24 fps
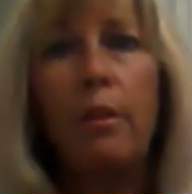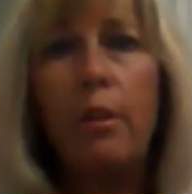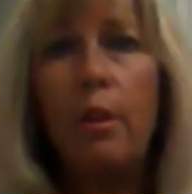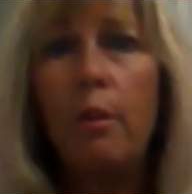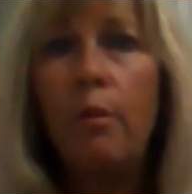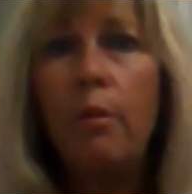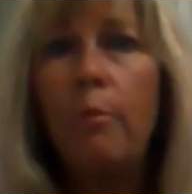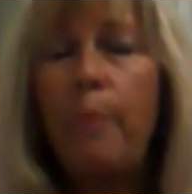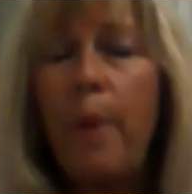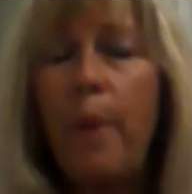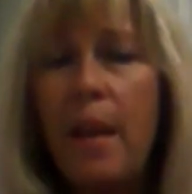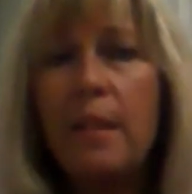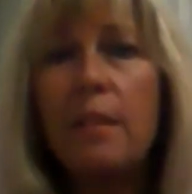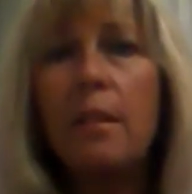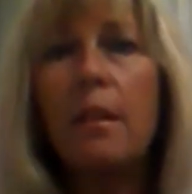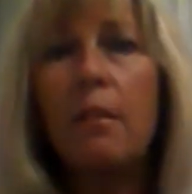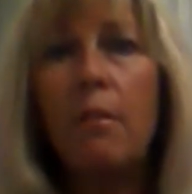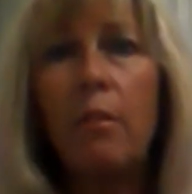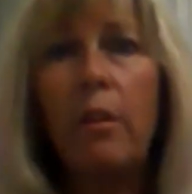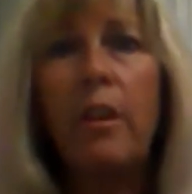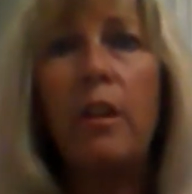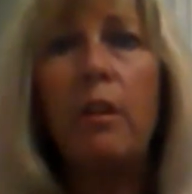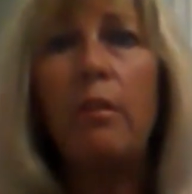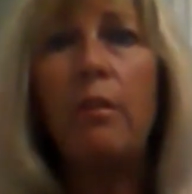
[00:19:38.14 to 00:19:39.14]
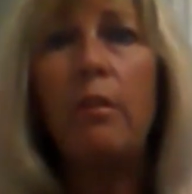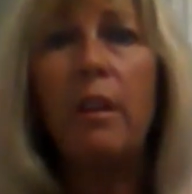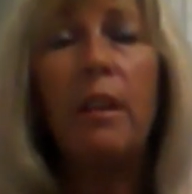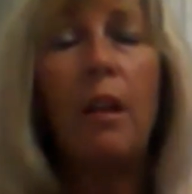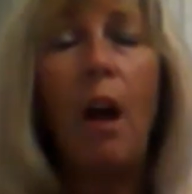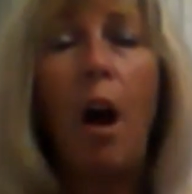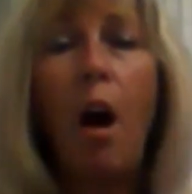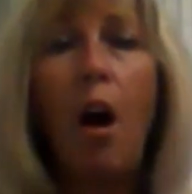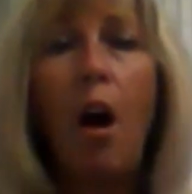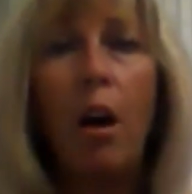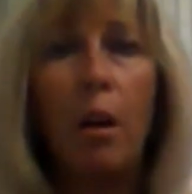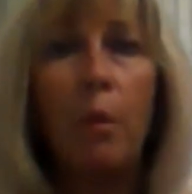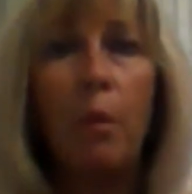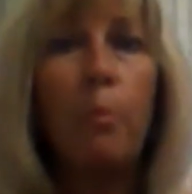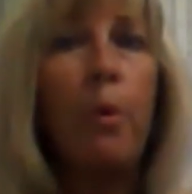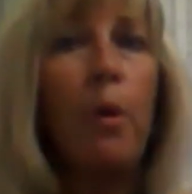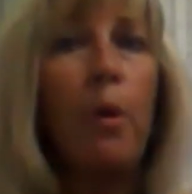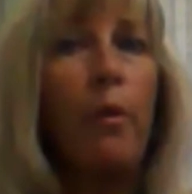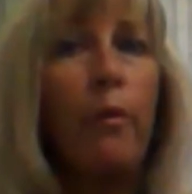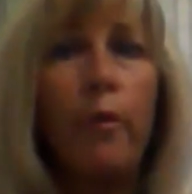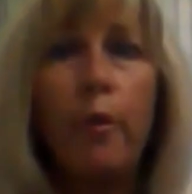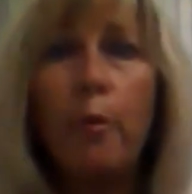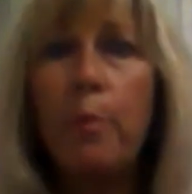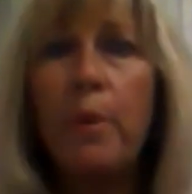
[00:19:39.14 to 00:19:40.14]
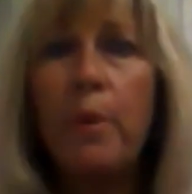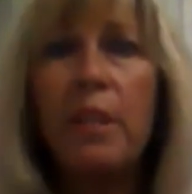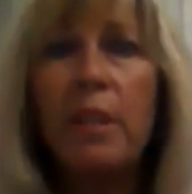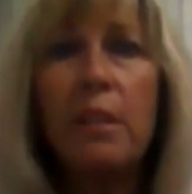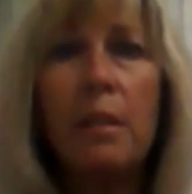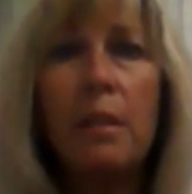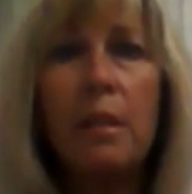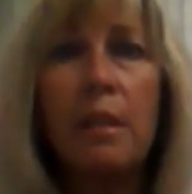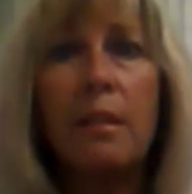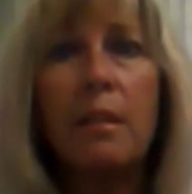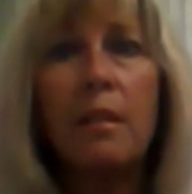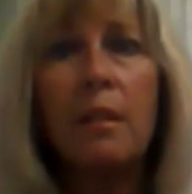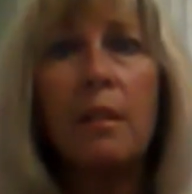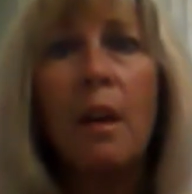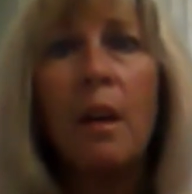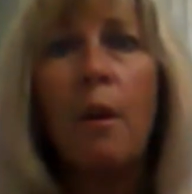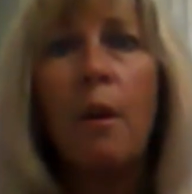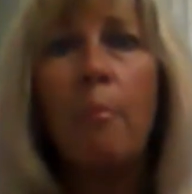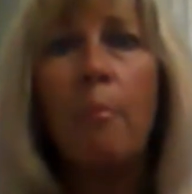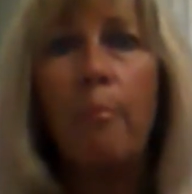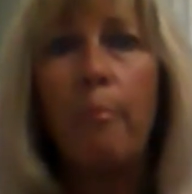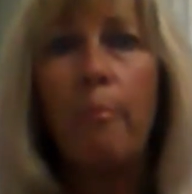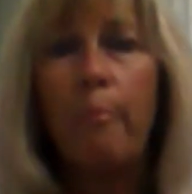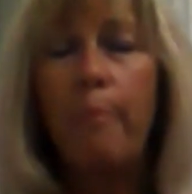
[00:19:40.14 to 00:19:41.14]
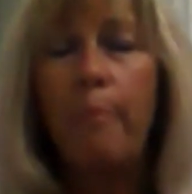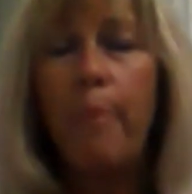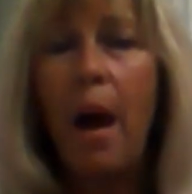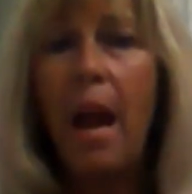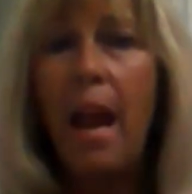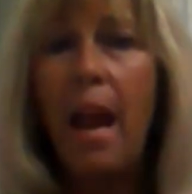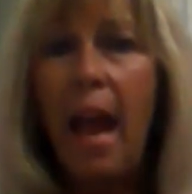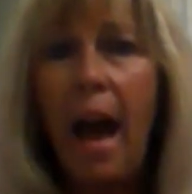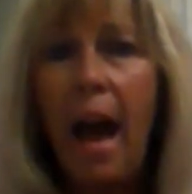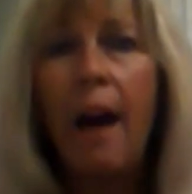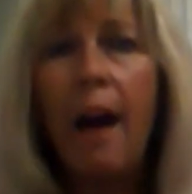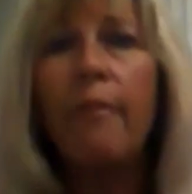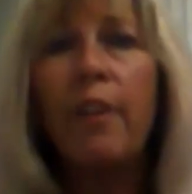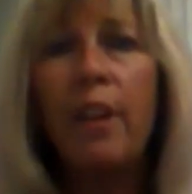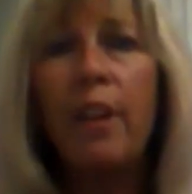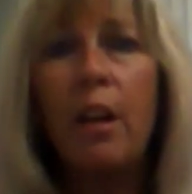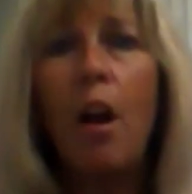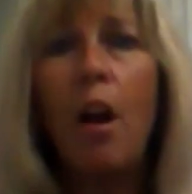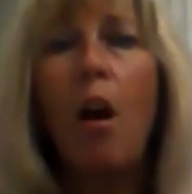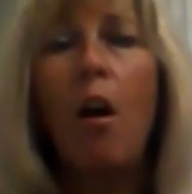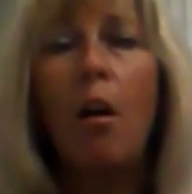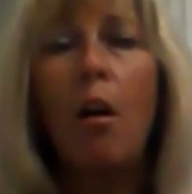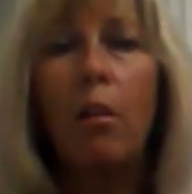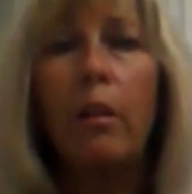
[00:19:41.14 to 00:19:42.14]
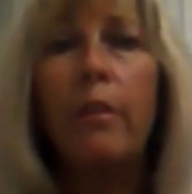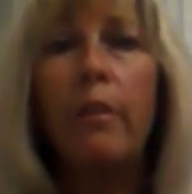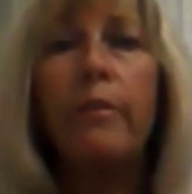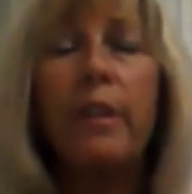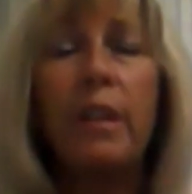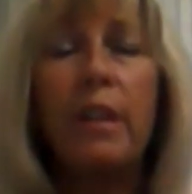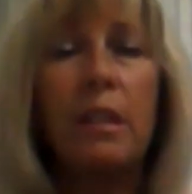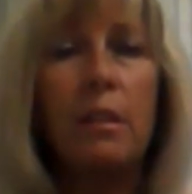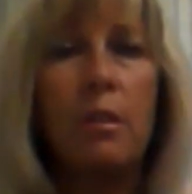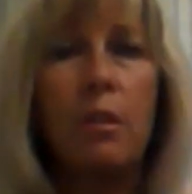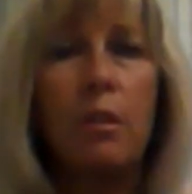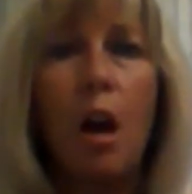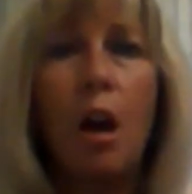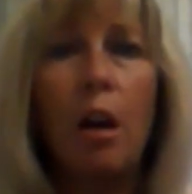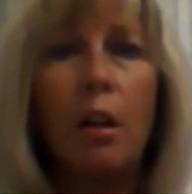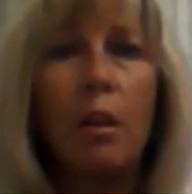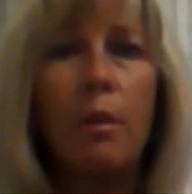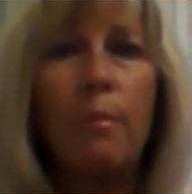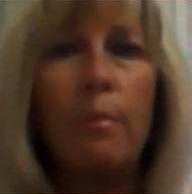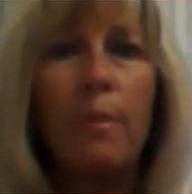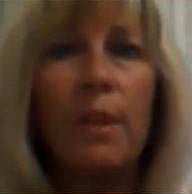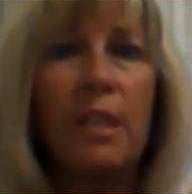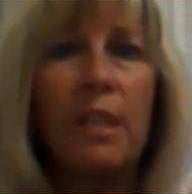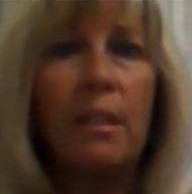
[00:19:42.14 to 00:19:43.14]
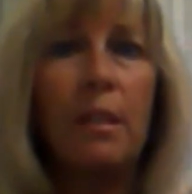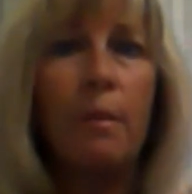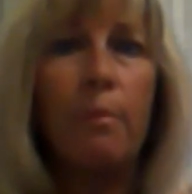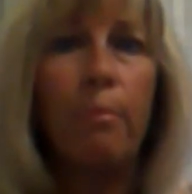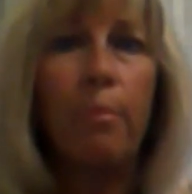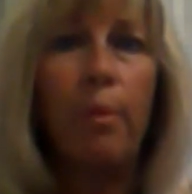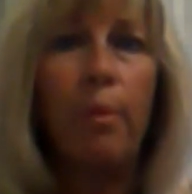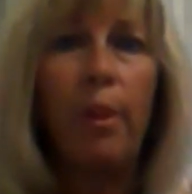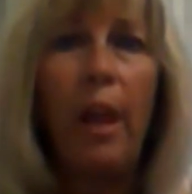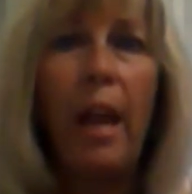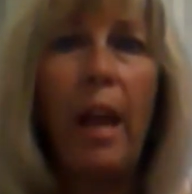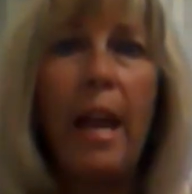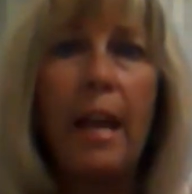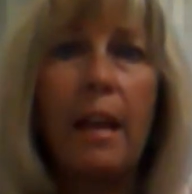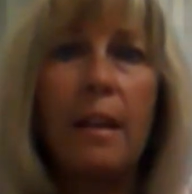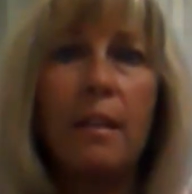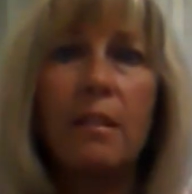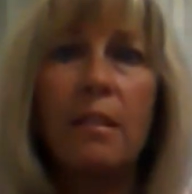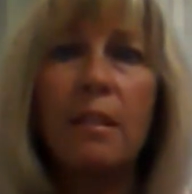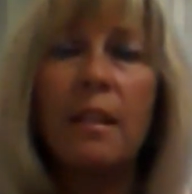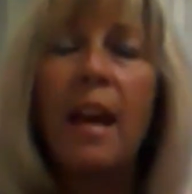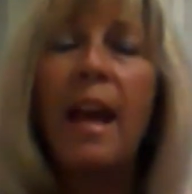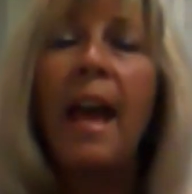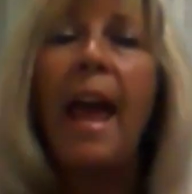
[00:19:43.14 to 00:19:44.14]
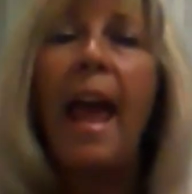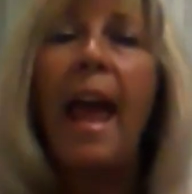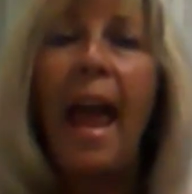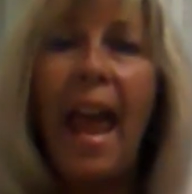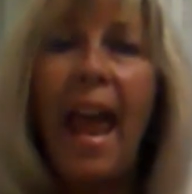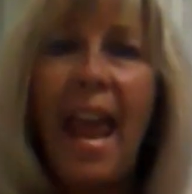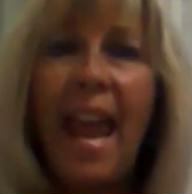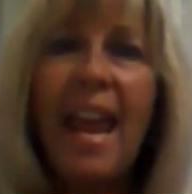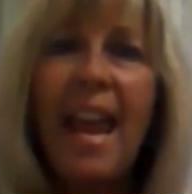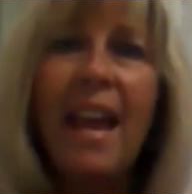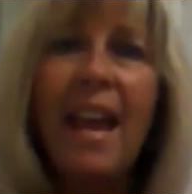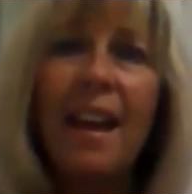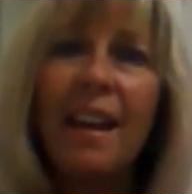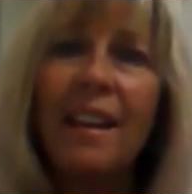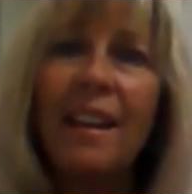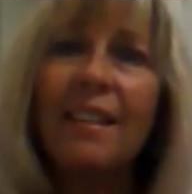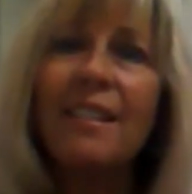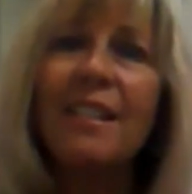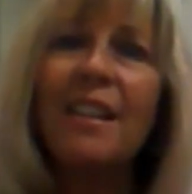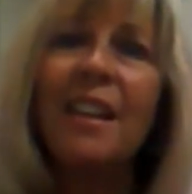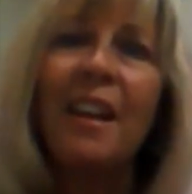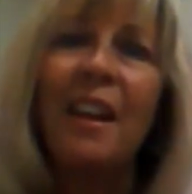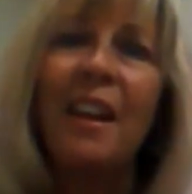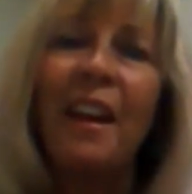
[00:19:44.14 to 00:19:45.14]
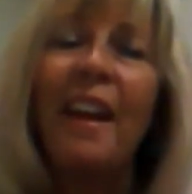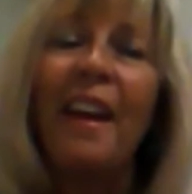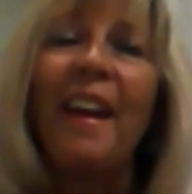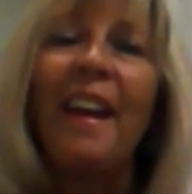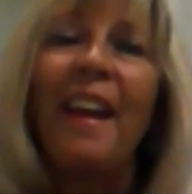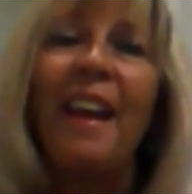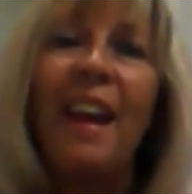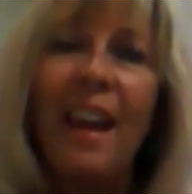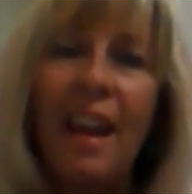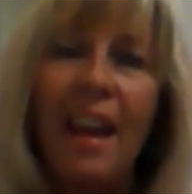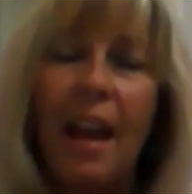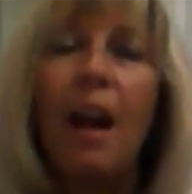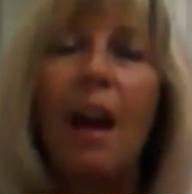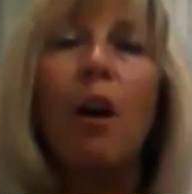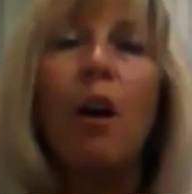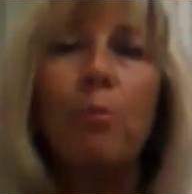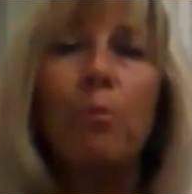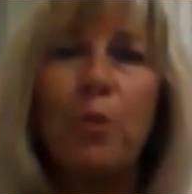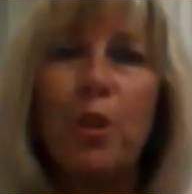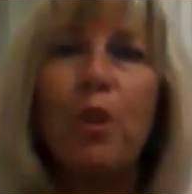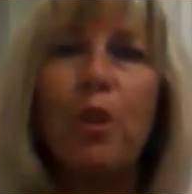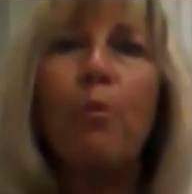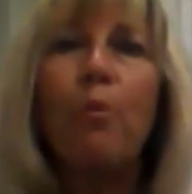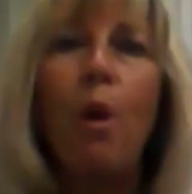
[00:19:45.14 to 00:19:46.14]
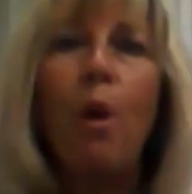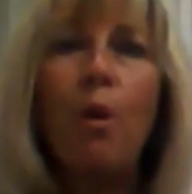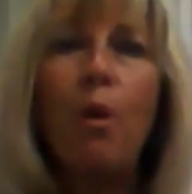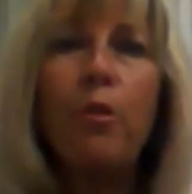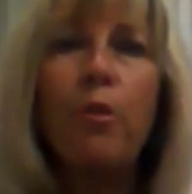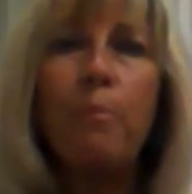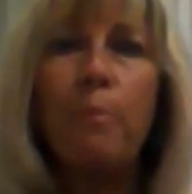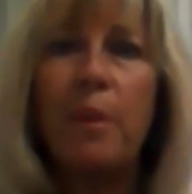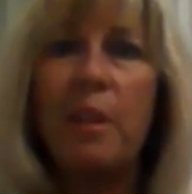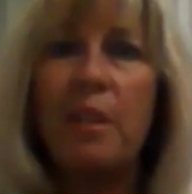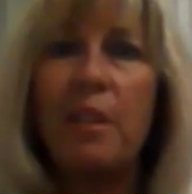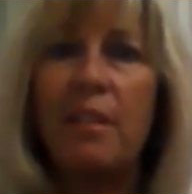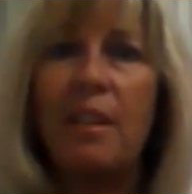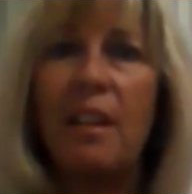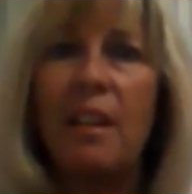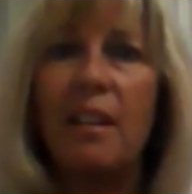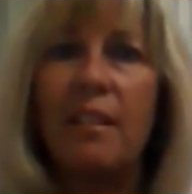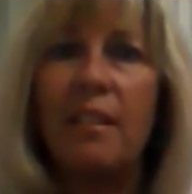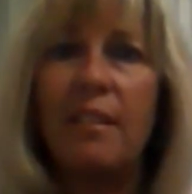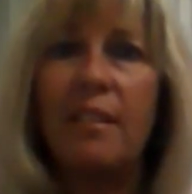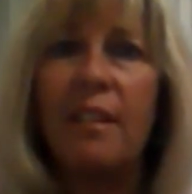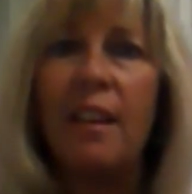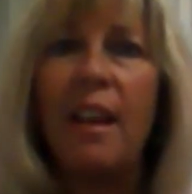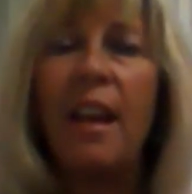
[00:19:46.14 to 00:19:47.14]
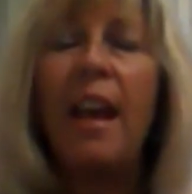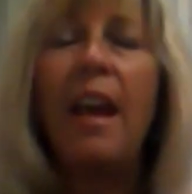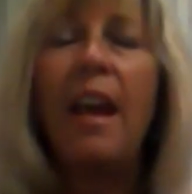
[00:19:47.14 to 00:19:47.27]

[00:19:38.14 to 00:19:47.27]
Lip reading: you need to audit proof your business by having all of these documents in place, and it helps you grow the business.